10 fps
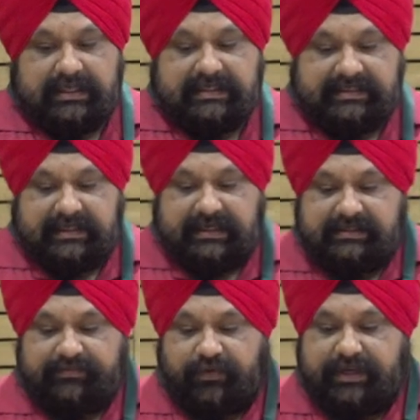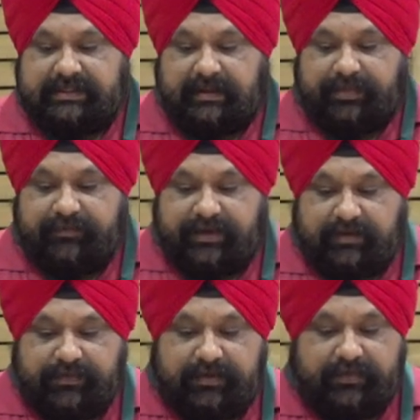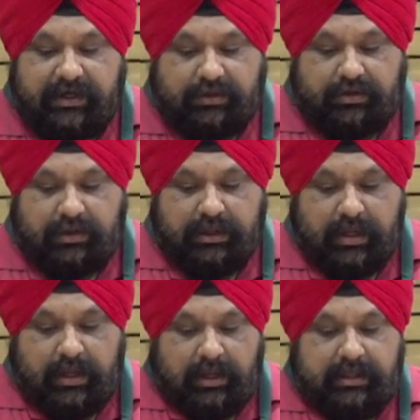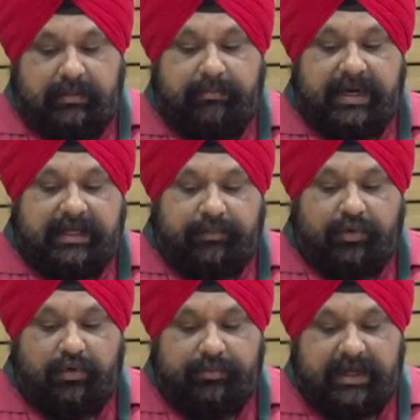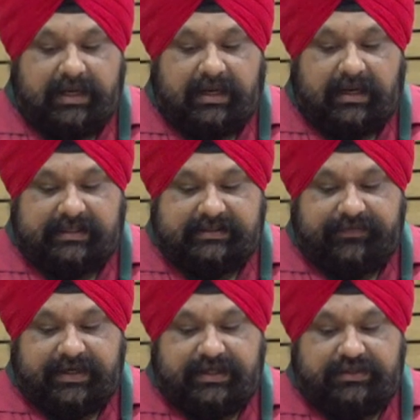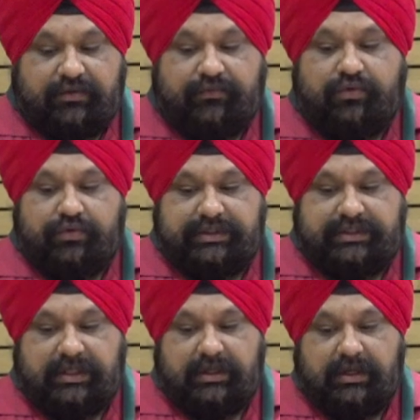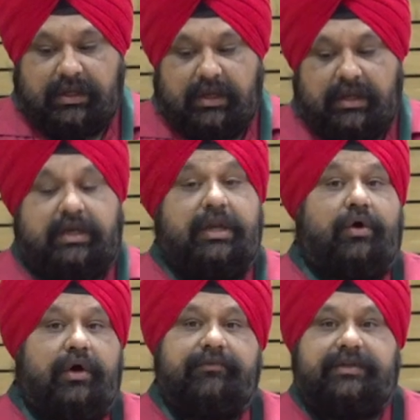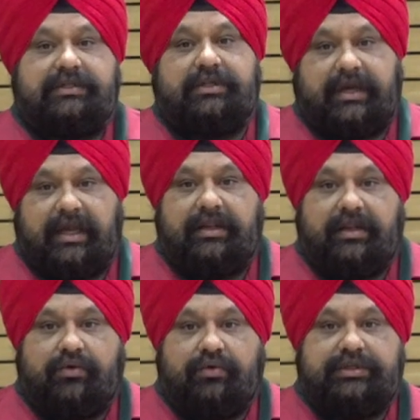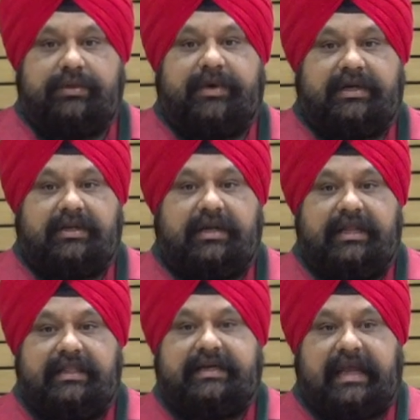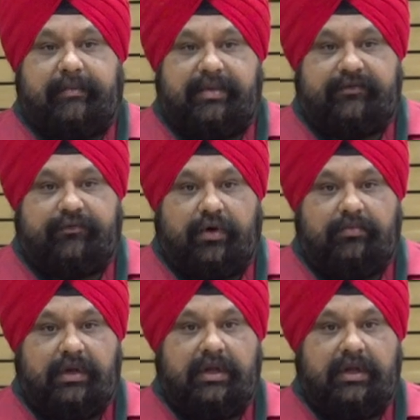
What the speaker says: these things. For example, we worked on the metabolic classification of Guruchi, Giloy, which is again the Guruchi but in the tablet form,